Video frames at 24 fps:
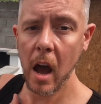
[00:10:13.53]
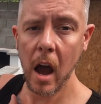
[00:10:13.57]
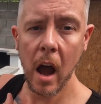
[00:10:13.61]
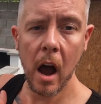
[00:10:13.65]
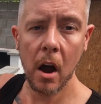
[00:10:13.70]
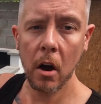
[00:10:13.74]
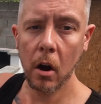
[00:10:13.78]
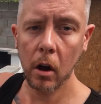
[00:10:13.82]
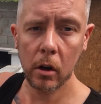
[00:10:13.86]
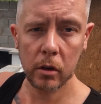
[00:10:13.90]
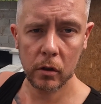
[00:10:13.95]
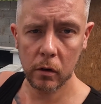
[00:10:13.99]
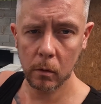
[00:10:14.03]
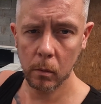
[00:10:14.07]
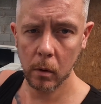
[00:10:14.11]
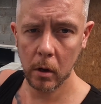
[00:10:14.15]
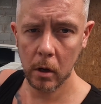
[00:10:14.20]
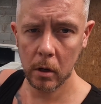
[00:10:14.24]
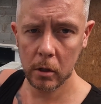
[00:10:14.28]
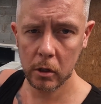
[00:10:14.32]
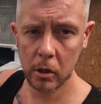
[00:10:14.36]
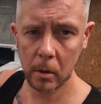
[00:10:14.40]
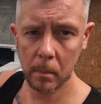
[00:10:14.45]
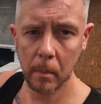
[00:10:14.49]
I'm lost for
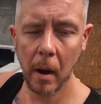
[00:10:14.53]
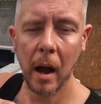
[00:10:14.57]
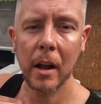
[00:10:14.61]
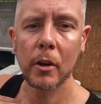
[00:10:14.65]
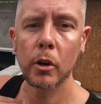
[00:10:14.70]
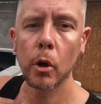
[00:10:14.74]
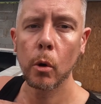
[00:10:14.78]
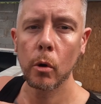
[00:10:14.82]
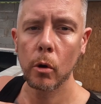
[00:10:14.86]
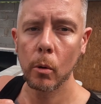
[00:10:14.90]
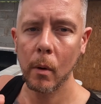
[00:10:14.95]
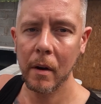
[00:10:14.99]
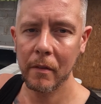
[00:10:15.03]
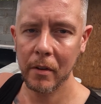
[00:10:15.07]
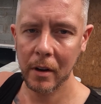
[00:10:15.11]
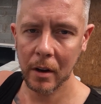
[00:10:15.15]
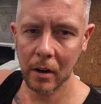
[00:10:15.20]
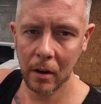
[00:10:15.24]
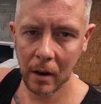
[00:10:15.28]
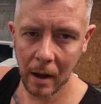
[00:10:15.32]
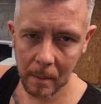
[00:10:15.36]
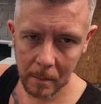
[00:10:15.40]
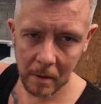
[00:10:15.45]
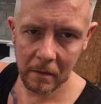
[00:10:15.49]
words, but I don't know whether
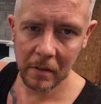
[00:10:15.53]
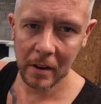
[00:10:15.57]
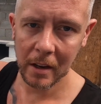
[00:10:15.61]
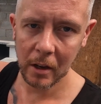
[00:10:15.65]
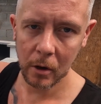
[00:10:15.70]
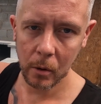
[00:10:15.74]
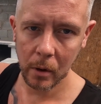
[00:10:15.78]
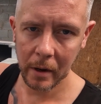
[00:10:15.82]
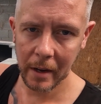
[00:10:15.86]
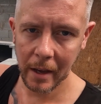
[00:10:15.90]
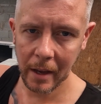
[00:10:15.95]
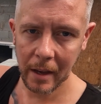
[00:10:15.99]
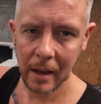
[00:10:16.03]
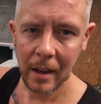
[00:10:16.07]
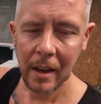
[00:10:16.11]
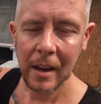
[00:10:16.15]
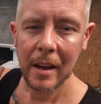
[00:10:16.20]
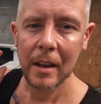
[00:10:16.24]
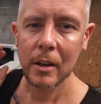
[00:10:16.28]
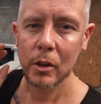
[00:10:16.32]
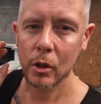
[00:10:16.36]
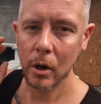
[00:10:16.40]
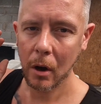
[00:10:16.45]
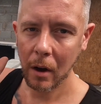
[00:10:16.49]
he'll let me video in it,
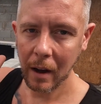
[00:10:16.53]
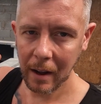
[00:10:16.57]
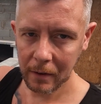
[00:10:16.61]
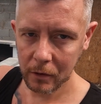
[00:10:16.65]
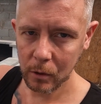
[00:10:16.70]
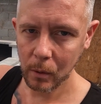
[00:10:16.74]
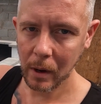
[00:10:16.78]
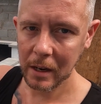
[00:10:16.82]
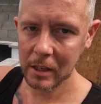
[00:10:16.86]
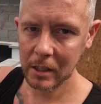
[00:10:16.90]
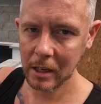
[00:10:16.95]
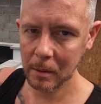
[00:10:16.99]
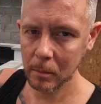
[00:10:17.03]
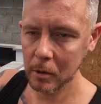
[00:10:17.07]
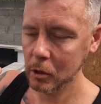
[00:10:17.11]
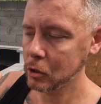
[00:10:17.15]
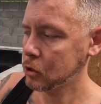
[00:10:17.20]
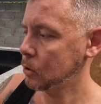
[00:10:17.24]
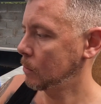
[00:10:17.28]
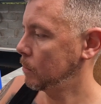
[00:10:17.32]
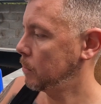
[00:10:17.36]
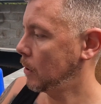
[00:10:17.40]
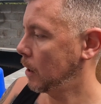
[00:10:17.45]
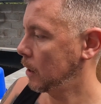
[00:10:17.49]
so I'll have to ask him at
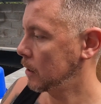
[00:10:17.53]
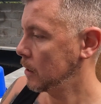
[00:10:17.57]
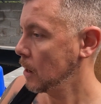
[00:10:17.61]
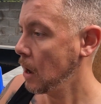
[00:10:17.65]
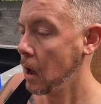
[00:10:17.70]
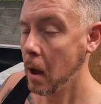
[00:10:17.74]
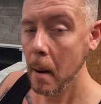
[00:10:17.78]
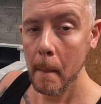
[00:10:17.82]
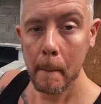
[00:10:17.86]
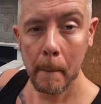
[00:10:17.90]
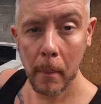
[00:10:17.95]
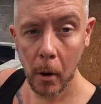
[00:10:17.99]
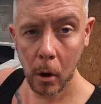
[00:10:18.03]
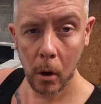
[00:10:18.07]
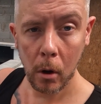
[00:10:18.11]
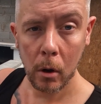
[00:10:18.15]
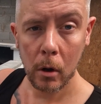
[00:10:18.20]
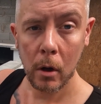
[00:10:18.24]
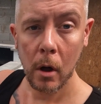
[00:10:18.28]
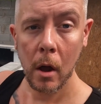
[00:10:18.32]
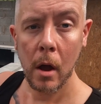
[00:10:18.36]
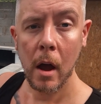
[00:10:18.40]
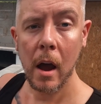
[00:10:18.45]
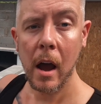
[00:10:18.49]
some point. But
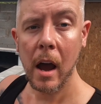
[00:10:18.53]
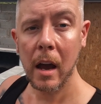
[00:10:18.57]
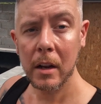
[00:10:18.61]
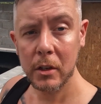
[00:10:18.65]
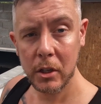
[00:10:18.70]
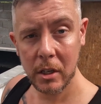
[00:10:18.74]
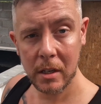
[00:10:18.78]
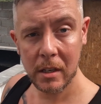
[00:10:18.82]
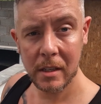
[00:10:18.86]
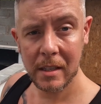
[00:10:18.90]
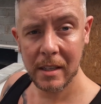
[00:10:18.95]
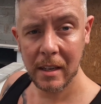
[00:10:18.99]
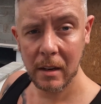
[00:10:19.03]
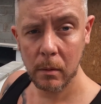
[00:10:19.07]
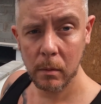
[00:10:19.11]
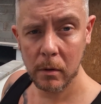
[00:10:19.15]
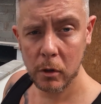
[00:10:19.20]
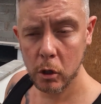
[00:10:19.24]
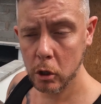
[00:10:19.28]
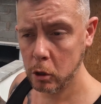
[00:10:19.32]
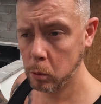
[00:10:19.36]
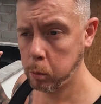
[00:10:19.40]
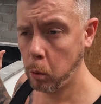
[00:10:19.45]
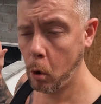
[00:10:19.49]
as you can see,
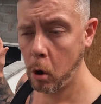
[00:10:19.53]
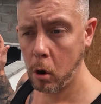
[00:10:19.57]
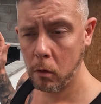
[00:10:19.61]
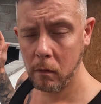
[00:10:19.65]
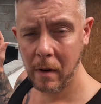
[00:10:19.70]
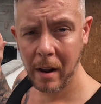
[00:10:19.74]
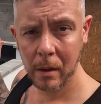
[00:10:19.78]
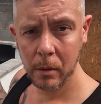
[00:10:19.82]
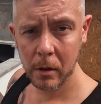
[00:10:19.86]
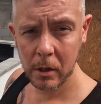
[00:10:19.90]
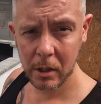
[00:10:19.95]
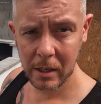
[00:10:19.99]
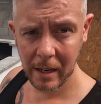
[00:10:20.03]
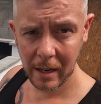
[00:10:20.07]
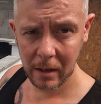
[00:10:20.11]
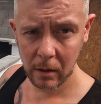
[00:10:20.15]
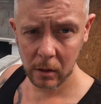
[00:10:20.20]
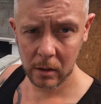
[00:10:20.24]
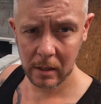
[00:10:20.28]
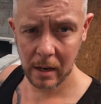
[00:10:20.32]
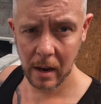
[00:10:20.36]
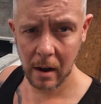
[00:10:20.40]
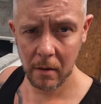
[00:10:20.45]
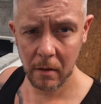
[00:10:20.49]
we've just walked around the
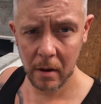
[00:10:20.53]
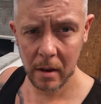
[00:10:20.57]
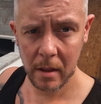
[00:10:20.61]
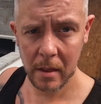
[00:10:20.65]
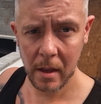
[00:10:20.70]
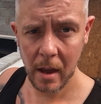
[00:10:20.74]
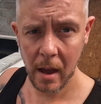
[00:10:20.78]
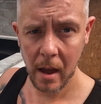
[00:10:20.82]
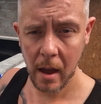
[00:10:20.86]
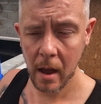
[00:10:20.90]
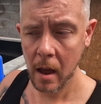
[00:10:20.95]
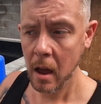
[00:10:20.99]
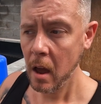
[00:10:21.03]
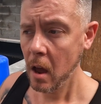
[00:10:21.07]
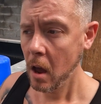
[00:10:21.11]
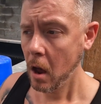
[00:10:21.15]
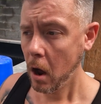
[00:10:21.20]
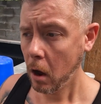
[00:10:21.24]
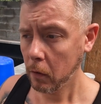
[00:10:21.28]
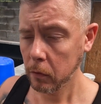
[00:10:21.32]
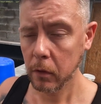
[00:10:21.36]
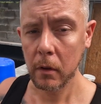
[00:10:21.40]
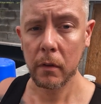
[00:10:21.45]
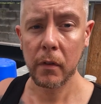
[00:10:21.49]
sales area there
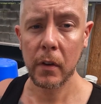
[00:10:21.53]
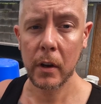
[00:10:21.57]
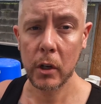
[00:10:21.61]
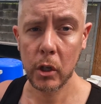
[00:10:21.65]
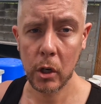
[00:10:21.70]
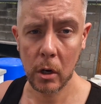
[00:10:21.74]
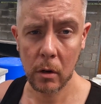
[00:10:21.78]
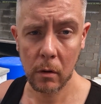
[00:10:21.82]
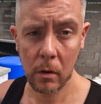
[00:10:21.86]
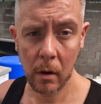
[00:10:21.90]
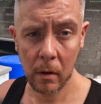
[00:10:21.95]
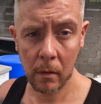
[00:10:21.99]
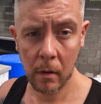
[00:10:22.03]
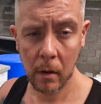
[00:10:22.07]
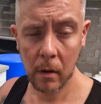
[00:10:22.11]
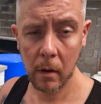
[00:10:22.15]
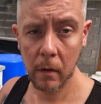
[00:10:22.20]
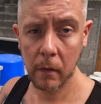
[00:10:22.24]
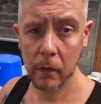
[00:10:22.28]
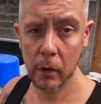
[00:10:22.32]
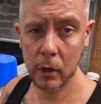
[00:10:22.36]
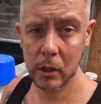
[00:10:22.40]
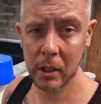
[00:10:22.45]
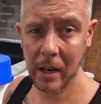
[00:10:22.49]
of the fish that are on,
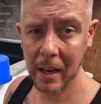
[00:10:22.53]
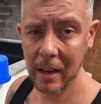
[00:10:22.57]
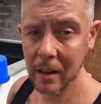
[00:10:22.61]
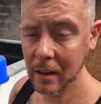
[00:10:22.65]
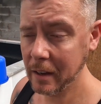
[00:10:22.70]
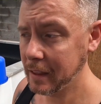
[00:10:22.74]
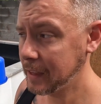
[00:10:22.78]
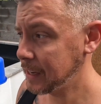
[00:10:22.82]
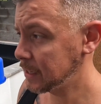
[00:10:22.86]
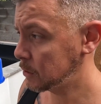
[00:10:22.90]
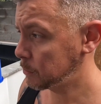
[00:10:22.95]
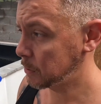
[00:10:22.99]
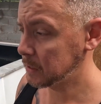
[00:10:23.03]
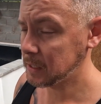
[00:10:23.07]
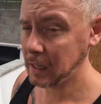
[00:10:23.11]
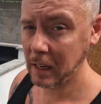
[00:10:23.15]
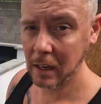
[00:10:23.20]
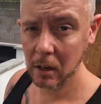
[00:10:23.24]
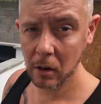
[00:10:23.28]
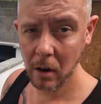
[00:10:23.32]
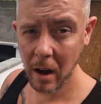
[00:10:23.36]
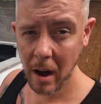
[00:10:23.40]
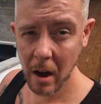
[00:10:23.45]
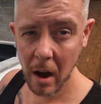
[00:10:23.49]
for sale in this
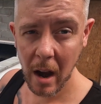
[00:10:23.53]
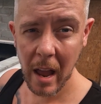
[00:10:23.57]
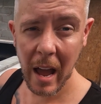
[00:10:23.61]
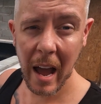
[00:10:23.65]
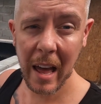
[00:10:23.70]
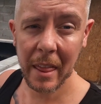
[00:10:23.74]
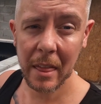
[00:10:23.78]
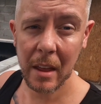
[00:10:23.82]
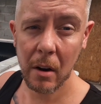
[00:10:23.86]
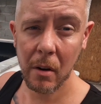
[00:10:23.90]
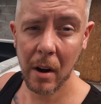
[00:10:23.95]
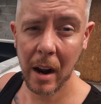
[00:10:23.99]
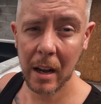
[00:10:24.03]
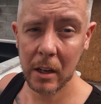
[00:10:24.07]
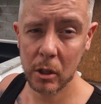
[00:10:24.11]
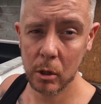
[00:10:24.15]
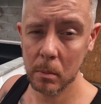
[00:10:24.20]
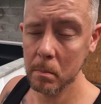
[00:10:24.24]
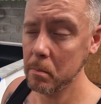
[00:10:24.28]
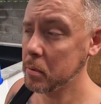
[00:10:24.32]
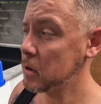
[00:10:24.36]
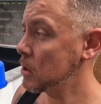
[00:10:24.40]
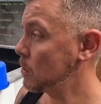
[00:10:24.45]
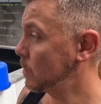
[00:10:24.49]
particular area, and there are
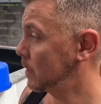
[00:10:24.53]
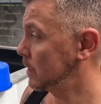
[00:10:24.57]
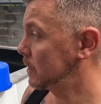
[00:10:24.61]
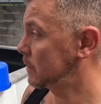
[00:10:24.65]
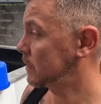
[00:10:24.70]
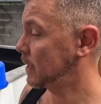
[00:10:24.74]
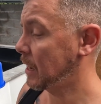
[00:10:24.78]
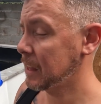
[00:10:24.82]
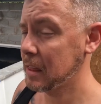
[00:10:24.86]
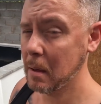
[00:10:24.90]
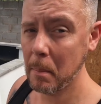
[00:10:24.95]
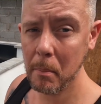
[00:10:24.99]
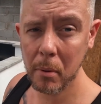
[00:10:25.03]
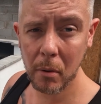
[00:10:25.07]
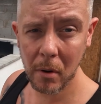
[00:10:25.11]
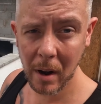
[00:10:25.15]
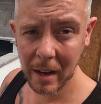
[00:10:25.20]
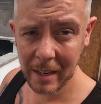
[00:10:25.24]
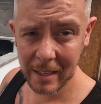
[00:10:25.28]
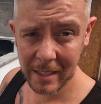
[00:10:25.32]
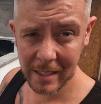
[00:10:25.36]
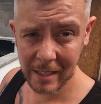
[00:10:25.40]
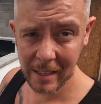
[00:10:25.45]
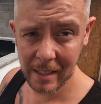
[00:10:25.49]
some beauties, and the
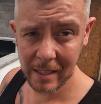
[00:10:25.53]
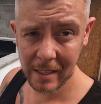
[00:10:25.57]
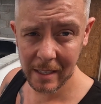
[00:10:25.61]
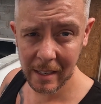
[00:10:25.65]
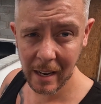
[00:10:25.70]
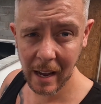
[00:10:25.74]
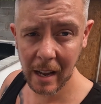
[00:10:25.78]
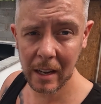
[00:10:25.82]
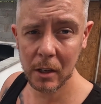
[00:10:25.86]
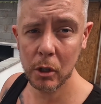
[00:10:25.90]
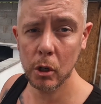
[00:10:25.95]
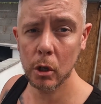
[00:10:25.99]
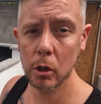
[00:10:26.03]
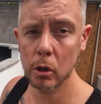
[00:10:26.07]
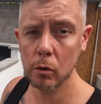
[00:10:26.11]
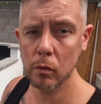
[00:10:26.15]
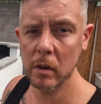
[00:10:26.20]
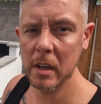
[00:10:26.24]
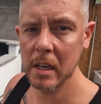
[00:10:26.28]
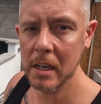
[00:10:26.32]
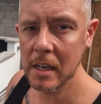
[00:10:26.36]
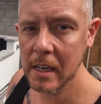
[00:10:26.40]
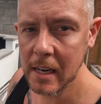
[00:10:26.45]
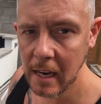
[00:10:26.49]
prices are just
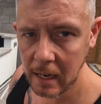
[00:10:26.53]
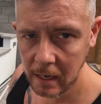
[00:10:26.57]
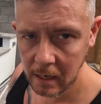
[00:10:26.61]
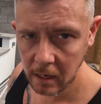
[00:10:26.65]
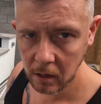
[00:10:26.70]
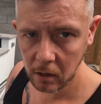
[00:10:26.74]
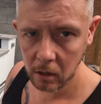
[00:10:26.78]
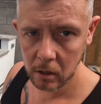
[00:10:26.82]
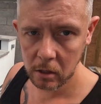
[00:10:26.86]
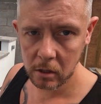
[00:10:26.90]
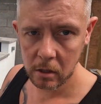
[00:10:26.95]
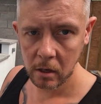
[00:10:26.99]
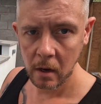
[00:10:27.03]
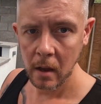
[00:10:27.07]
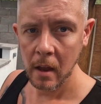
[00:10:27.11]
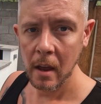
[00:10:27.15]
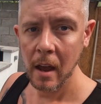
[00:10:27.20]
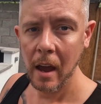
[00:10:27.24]
ridiculous.